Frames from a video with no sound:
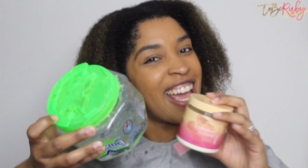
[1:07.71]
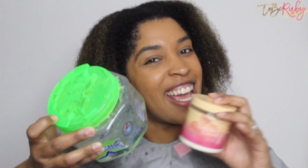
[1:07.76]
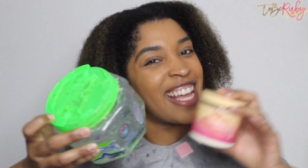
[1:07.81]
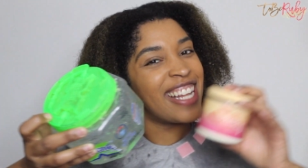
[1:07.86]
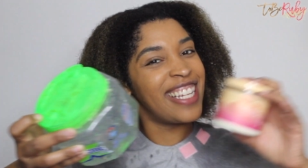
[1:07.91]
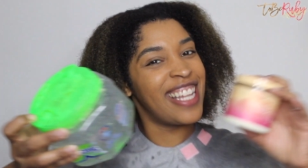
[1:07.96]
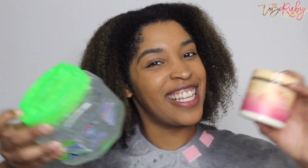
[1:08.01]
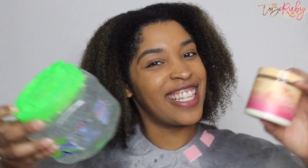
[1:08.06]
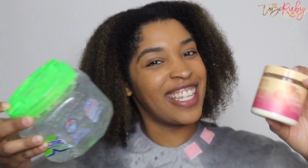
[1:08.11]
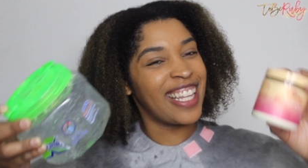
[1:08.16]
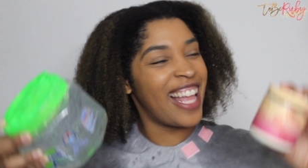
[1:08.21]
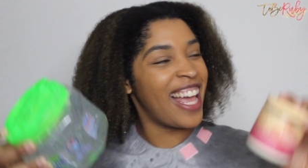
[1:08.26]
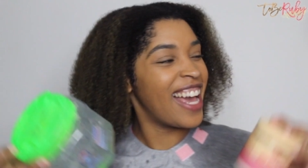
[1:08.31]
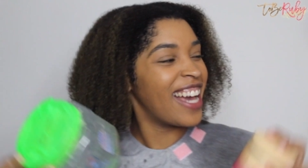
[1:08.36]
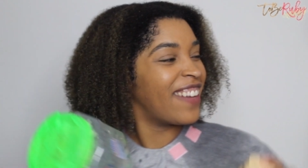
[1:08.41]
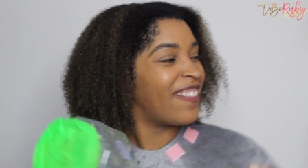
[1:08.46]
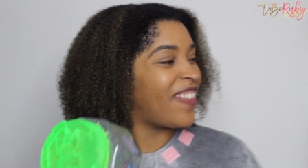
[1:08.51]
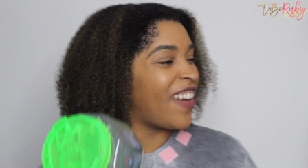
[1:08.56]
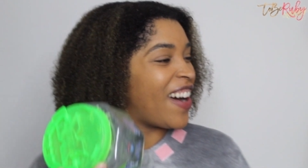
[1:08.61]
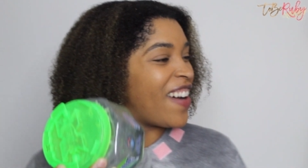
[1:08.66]
Hit this
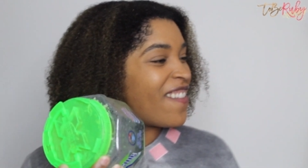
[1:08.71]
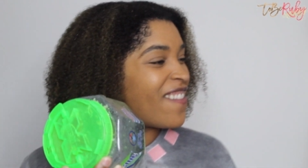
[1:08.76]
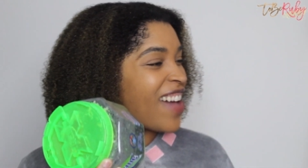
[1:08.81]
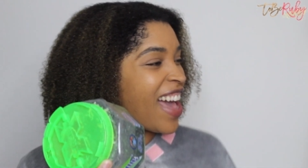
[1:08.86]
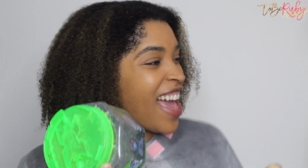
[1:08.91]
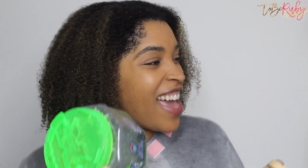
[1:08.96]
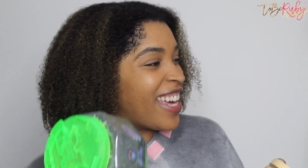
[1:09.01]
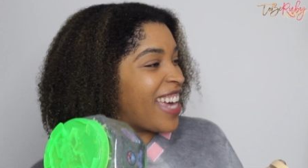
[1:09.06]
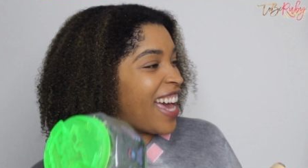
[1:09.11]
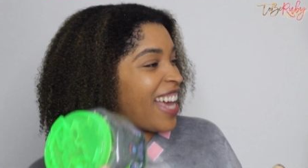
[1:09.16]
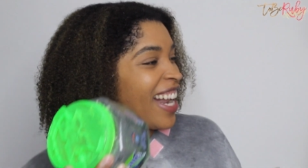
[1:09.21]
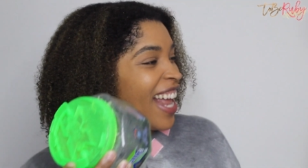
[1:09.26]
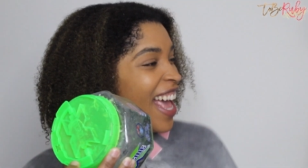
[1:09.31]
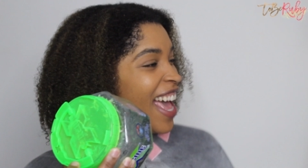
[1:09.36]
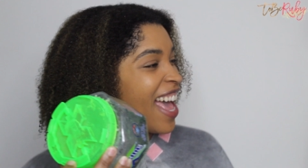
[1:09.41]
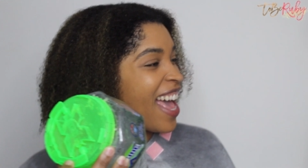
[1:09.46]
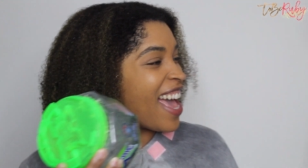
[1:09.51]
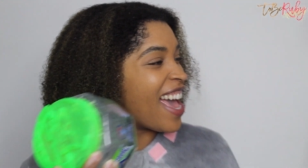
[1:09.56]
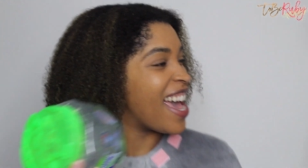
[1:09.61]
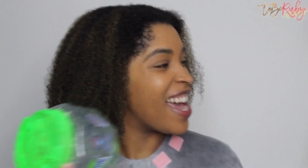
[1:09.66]
leg. Faux bang, can I
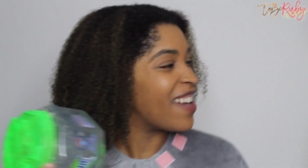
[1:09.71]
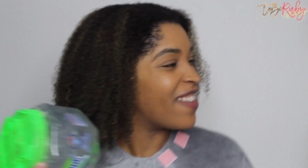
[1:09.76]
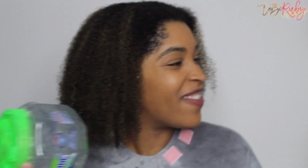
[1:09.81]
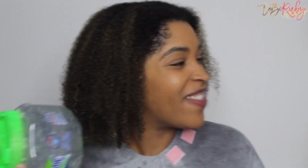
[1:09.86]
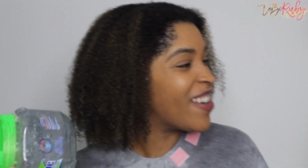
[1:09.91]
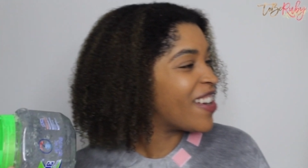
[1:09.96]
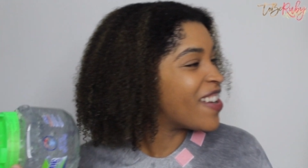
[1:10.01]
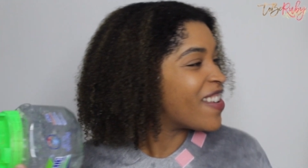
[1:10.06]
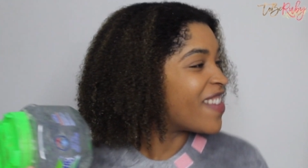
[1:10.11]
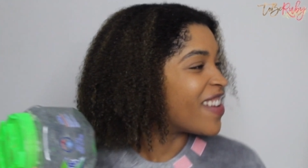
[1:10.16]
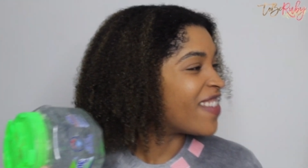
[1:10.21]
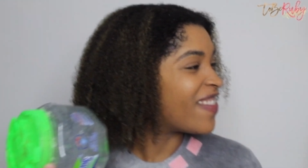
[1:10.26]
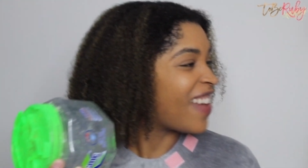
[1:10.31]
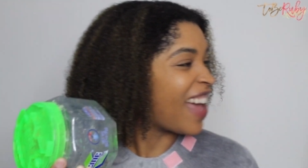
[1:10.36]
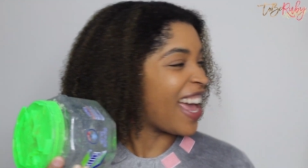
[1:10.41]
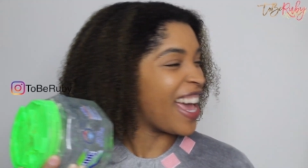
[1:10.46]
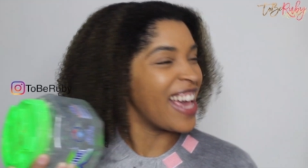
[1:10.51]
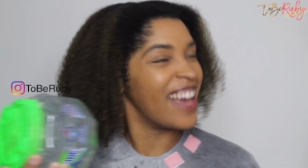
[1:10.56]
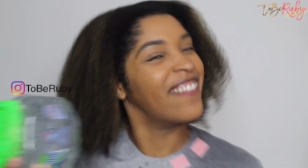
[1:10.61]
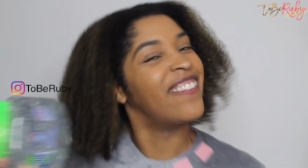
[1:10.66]
hang? Ruby
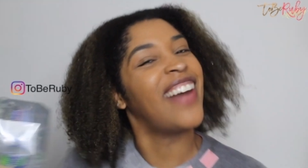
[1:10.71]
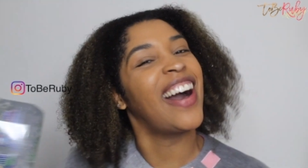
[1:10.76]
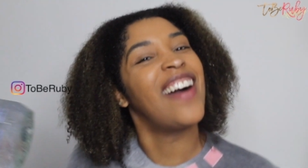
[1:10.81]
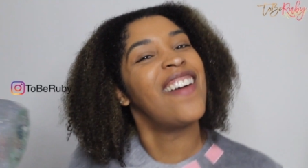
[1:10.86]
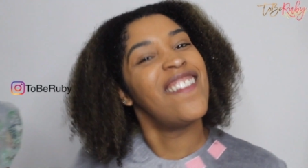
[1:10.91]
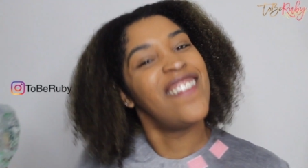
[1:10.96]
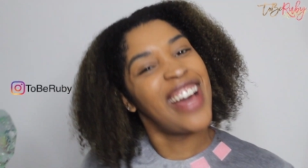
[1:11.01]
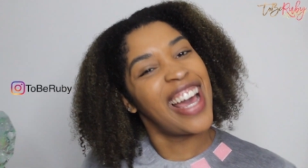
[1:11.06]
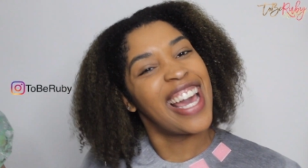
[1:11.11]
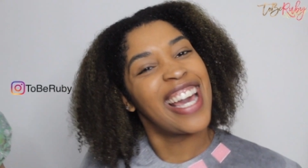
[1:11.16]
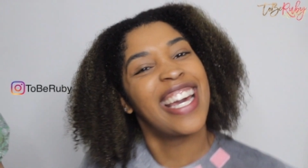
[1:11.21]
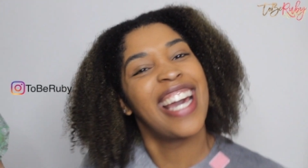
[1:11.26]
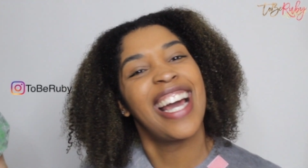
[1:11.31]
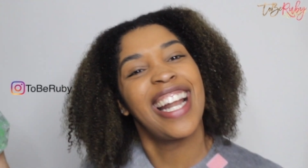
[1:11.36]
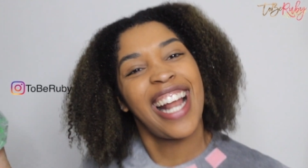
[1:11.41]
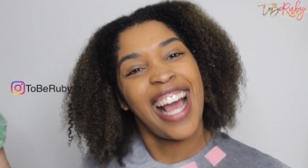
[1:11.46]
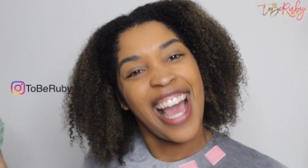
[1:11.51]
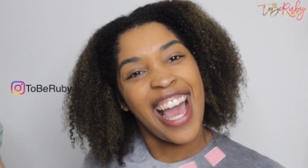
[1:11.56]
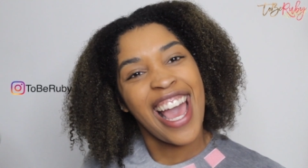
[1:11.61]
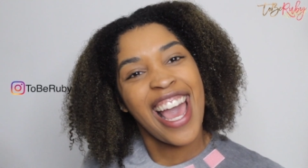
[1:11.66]
May. Faux bang,
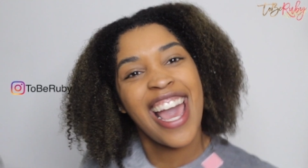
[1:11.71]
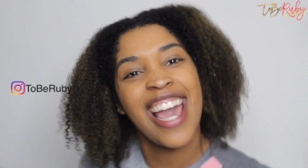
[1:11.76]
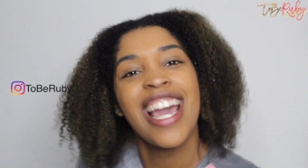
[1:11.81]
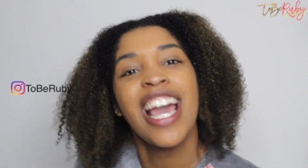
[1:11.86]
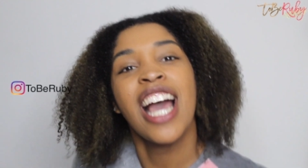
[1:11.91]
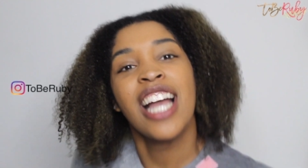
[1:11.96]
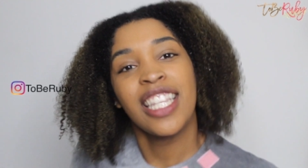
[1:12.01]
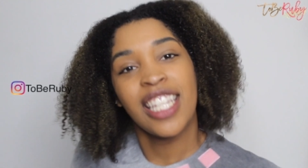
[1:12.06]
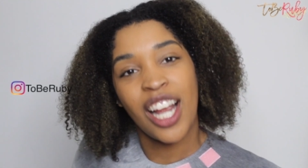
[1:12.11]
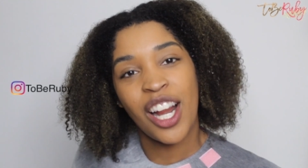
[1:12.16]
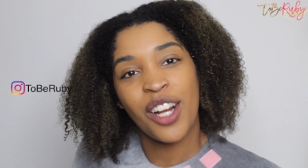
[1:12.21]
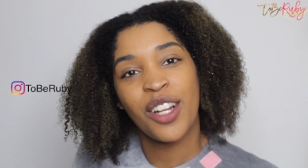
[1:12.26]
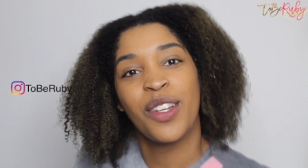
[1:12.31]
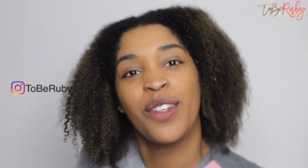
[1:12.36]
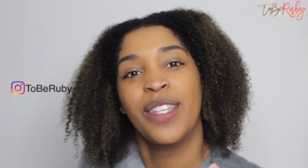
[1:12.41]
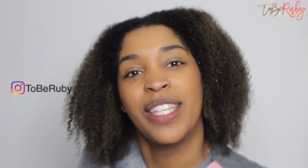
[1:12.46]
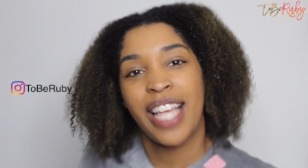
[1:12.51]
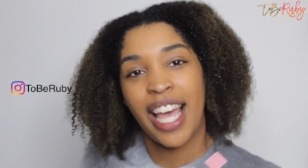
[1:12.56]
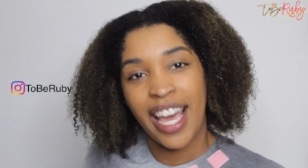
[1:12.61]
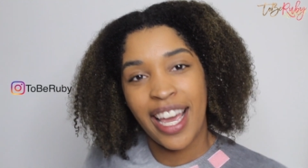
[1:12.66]
can I hang? Turn
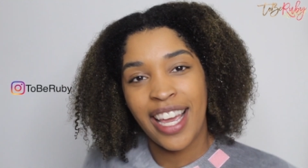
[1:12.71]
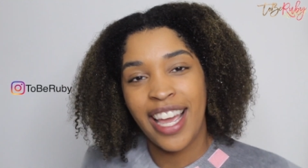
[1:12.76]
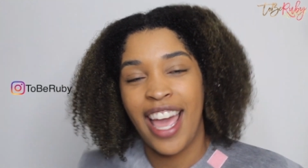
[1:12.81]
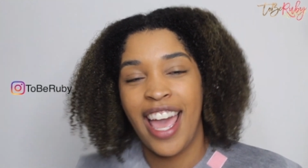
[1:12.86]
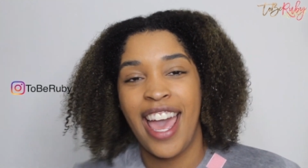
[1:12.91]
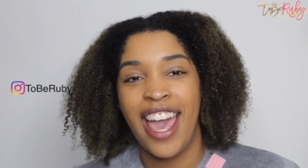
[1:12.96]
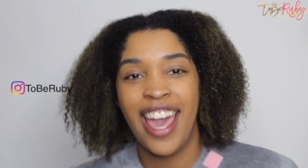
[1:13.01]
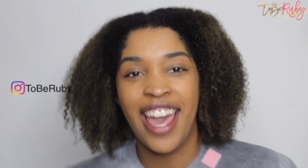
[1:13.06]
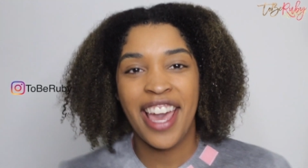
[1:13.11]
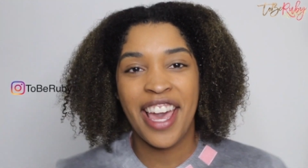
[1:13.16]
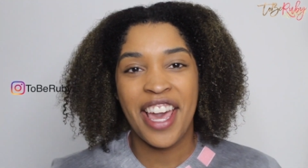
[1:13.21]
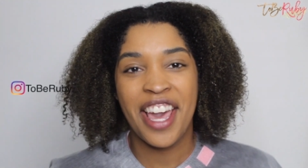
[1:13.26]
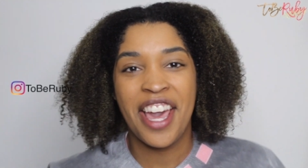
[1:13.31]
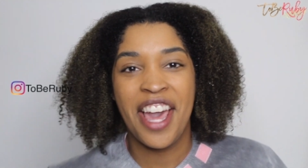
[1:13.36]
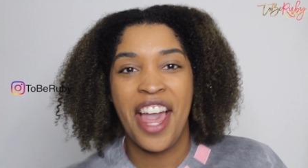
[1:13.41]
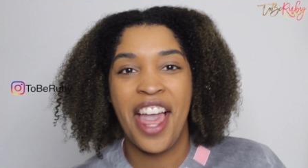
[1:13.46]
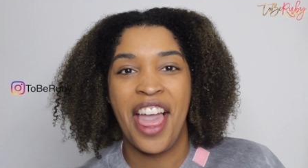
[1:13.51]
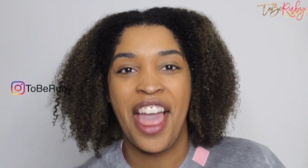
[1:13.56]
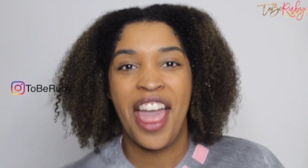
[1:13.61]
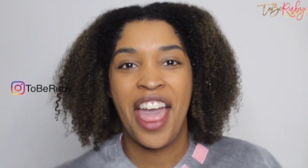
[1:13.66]
and say, hey.